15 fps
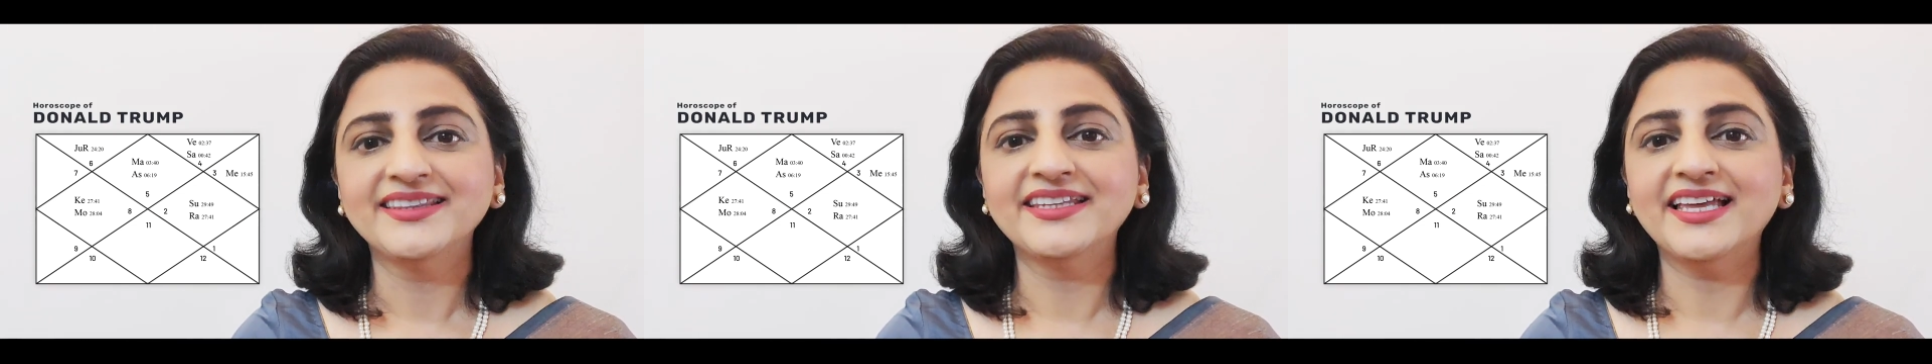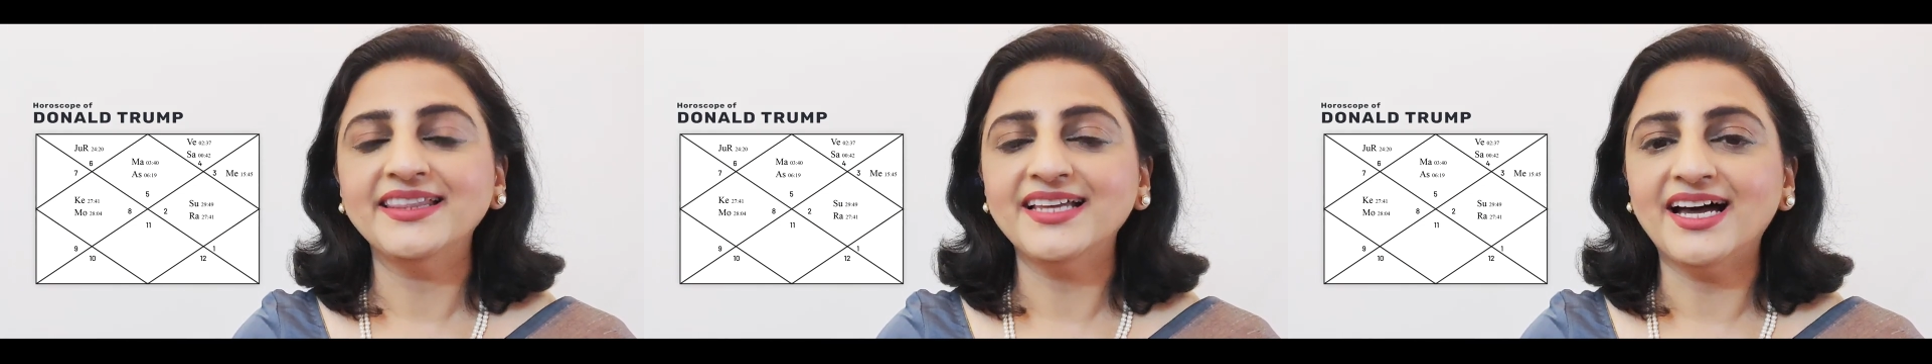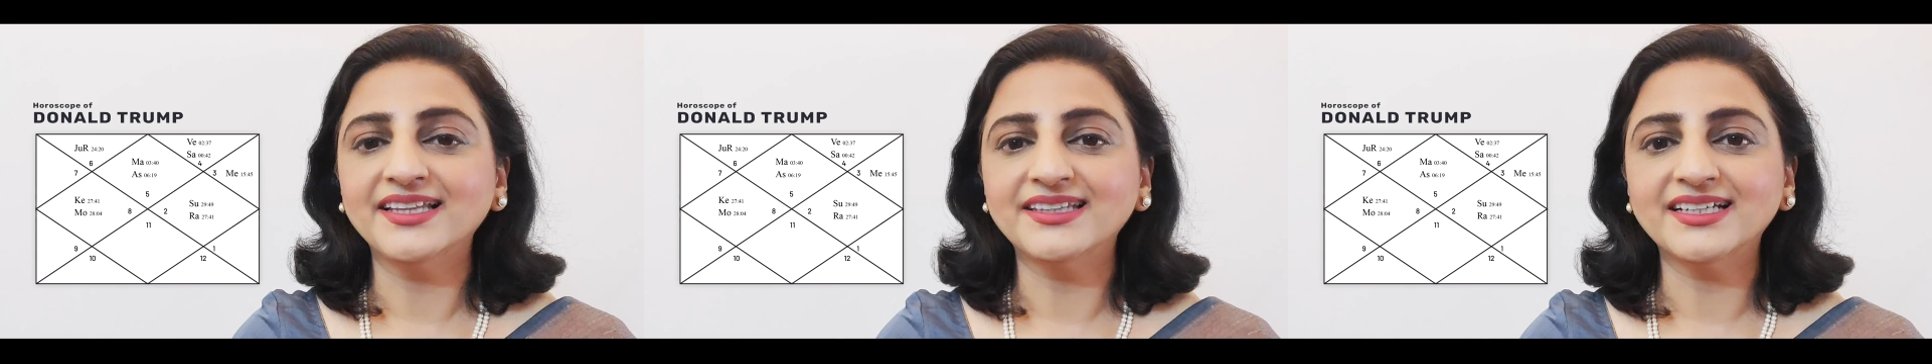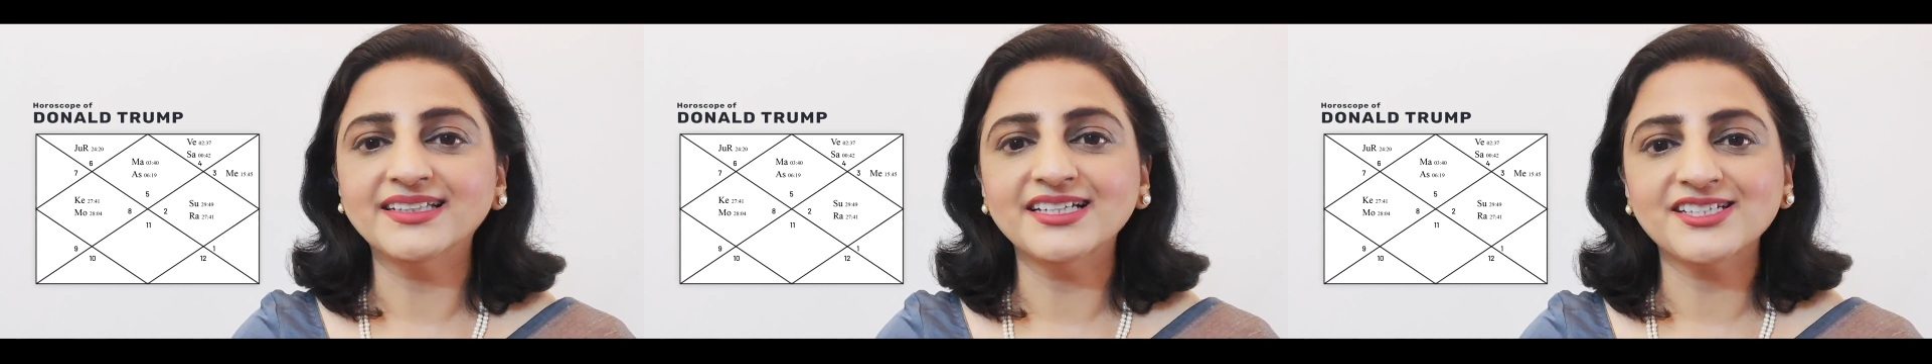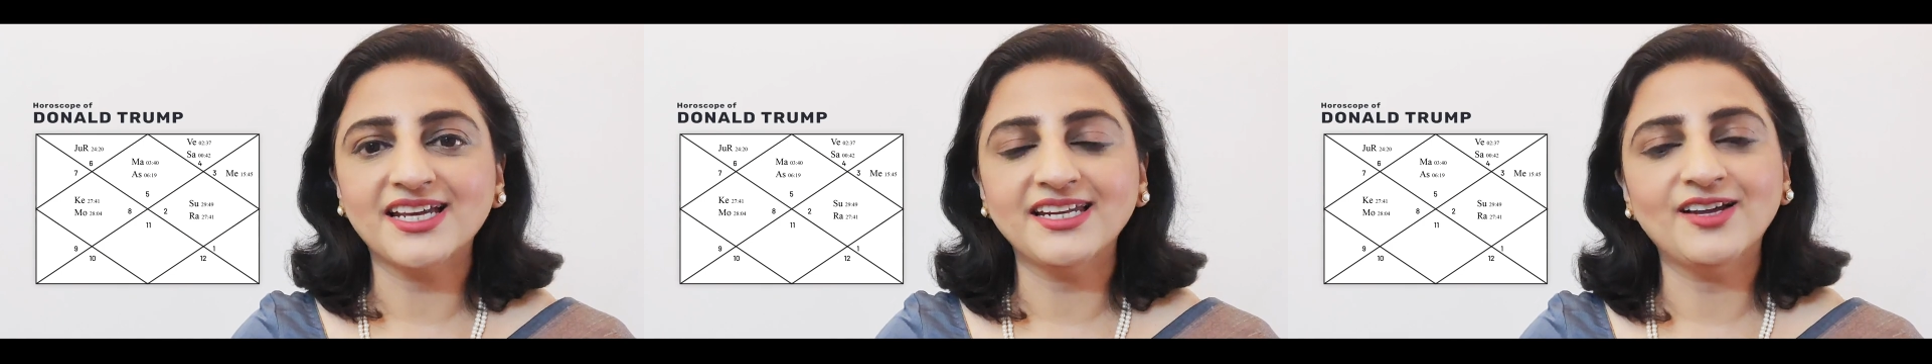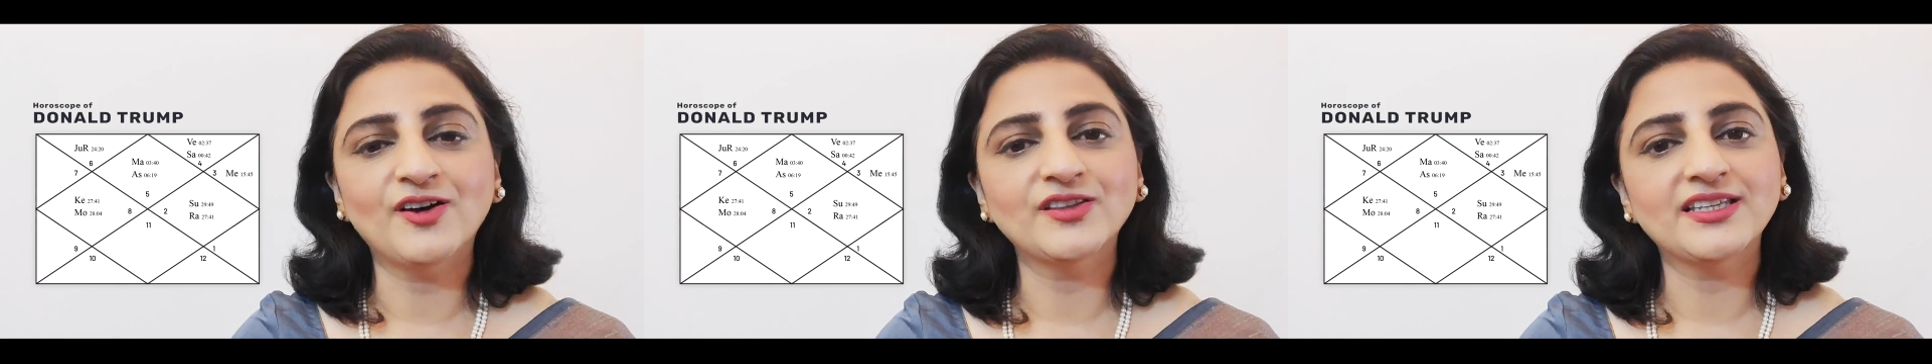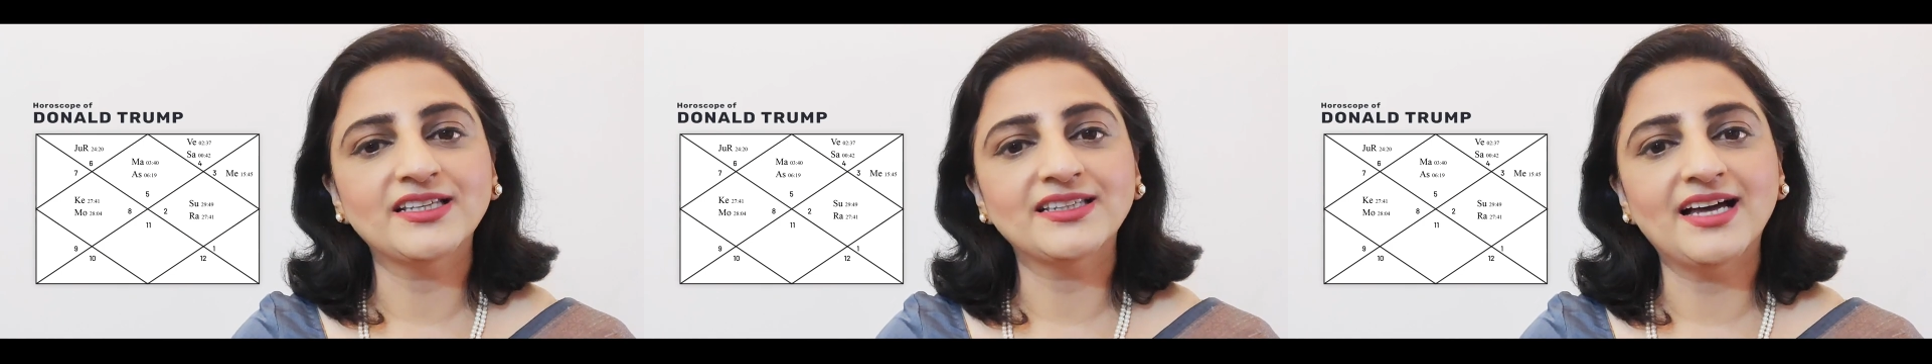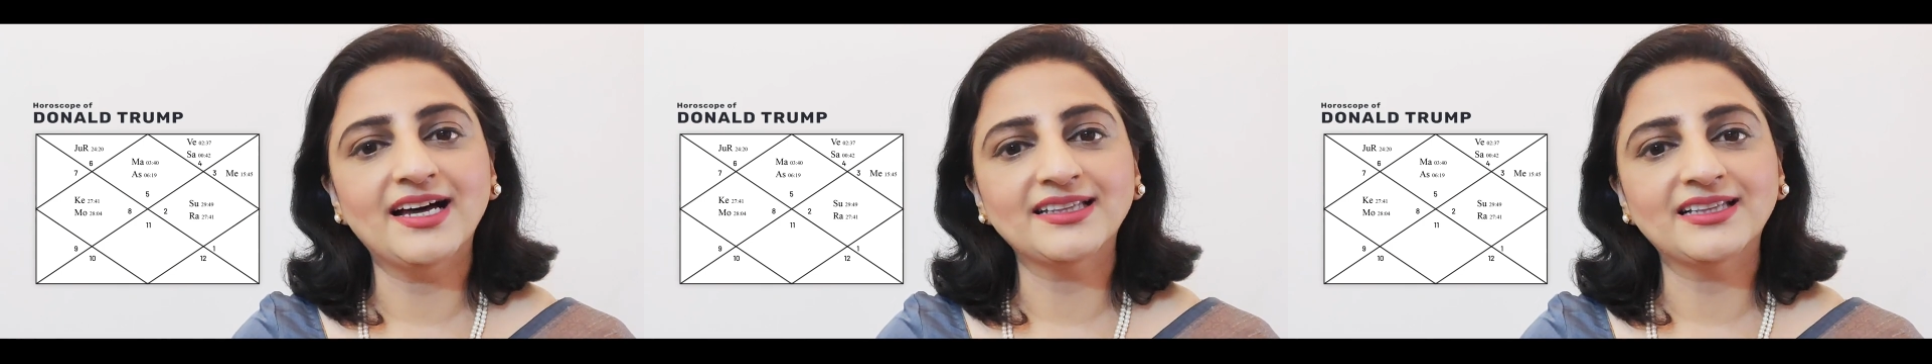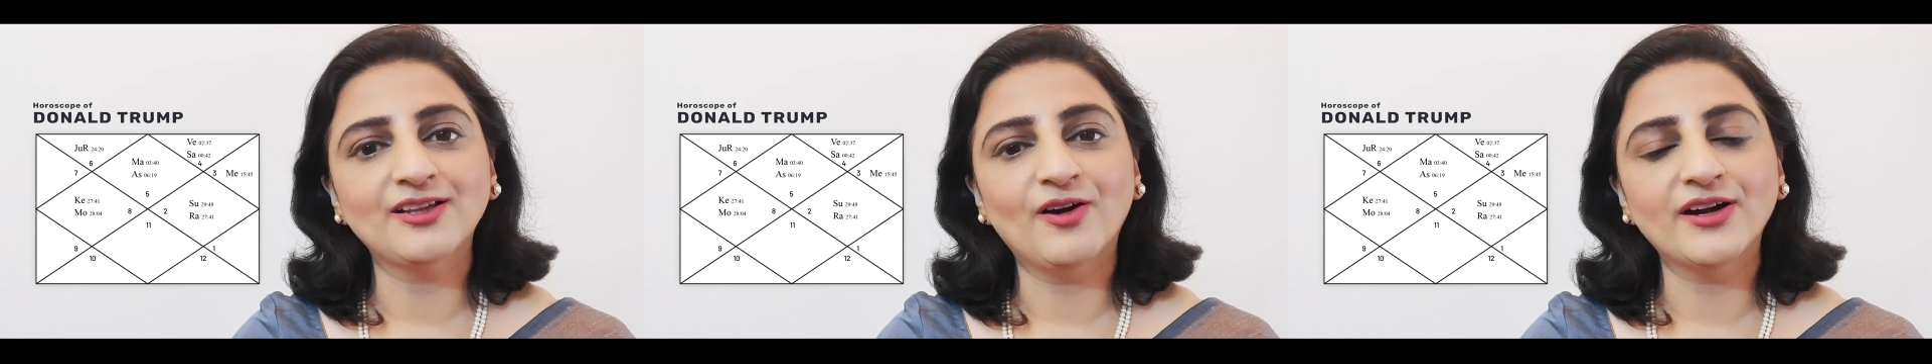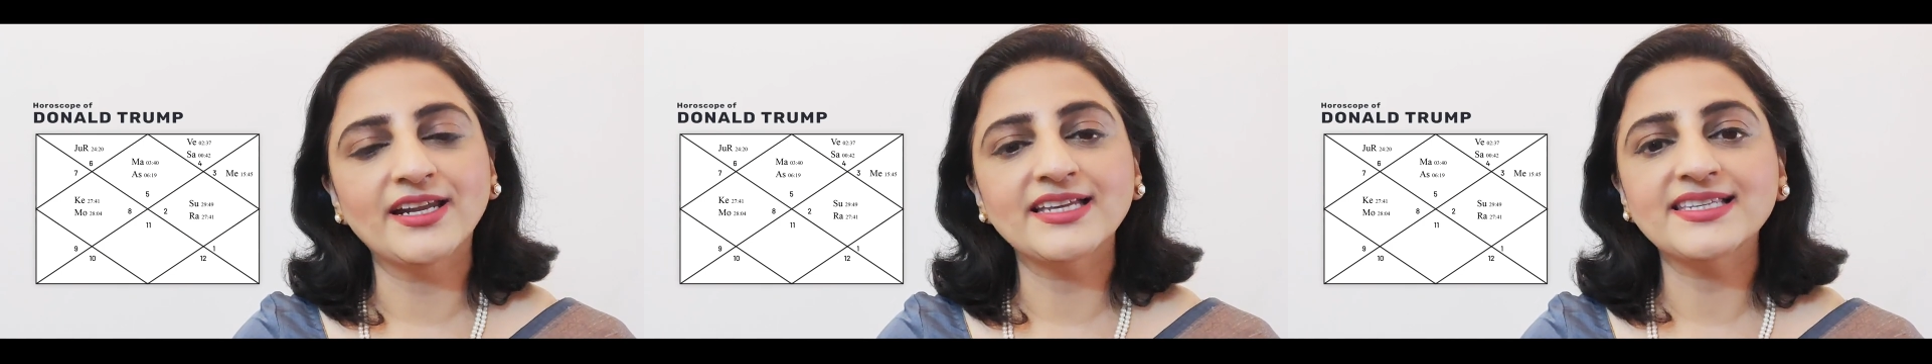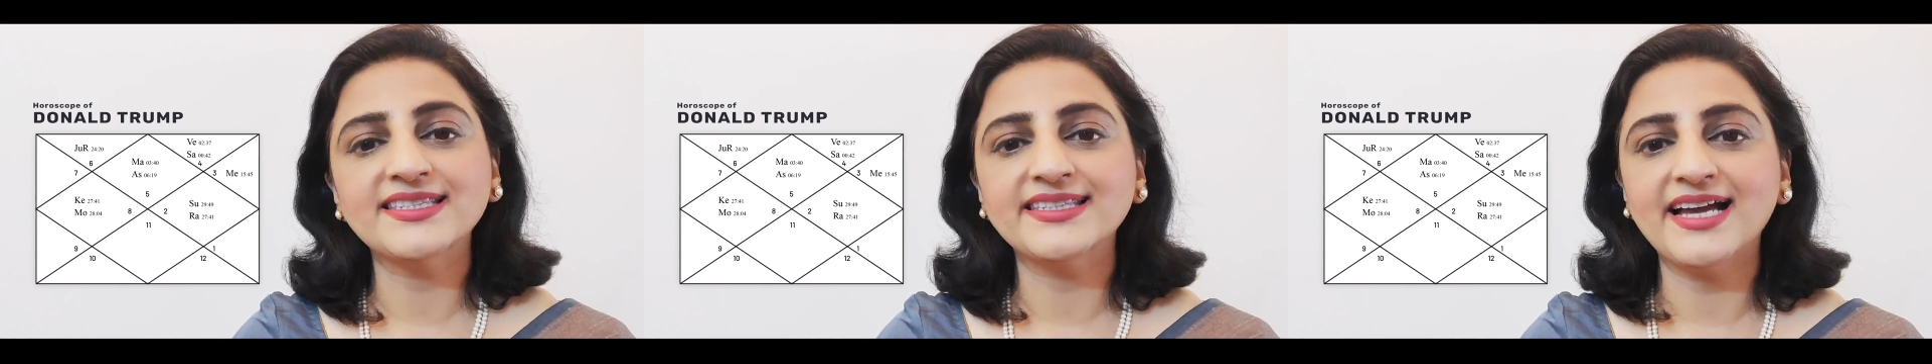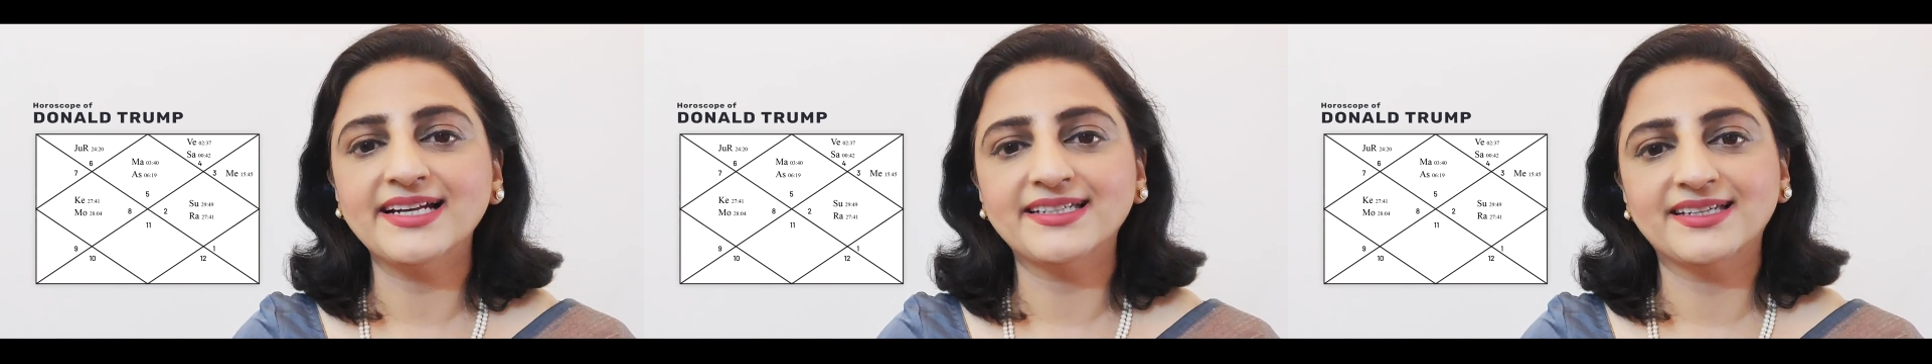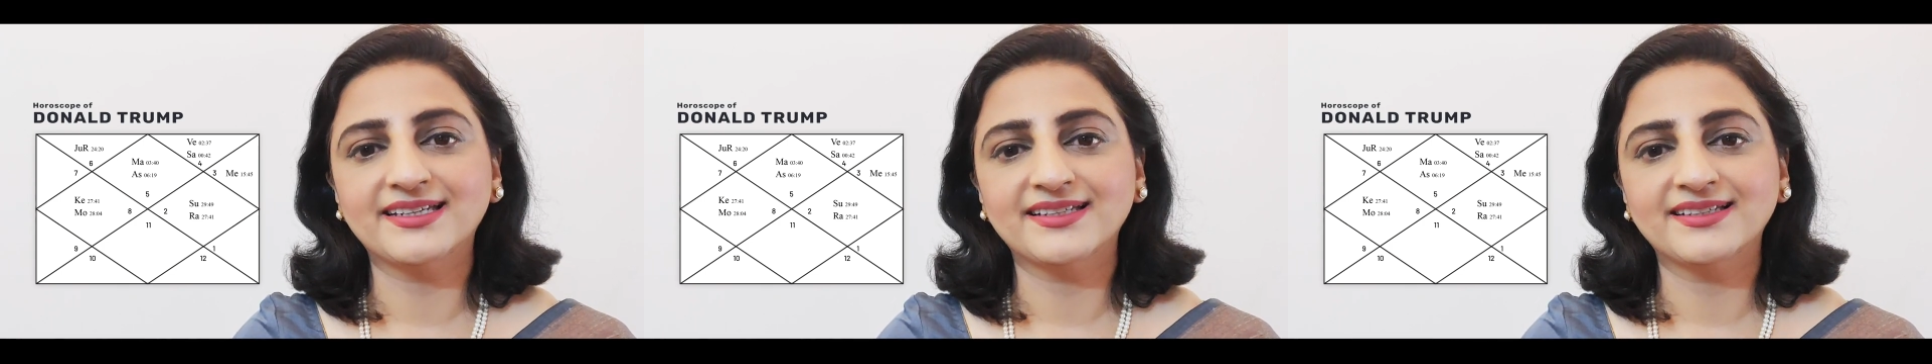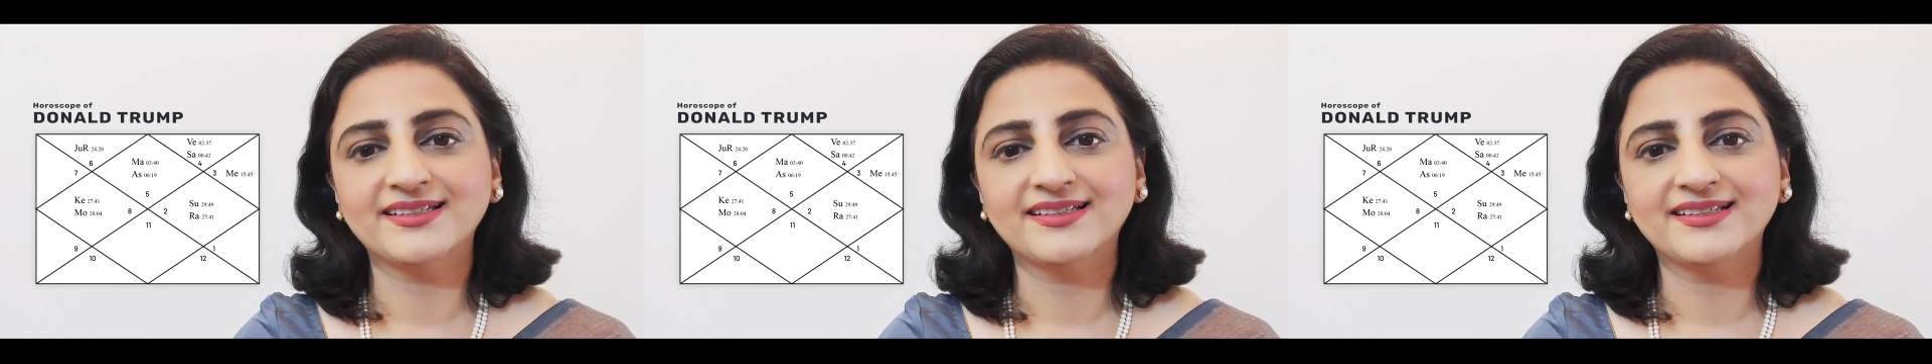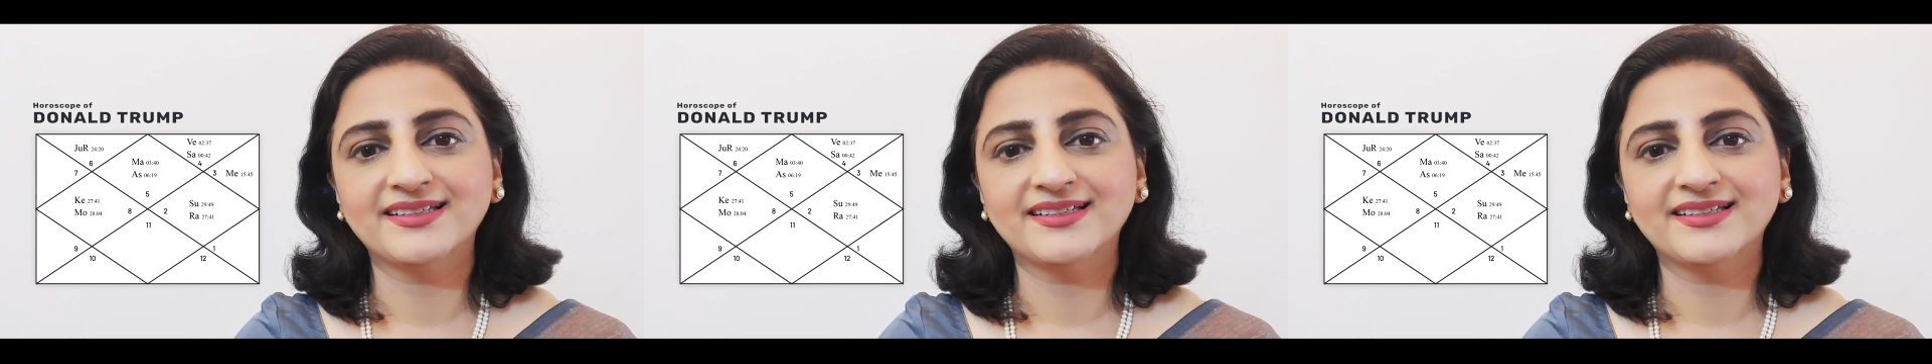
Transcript: Then the Antardasha Nath Lord is Saturn.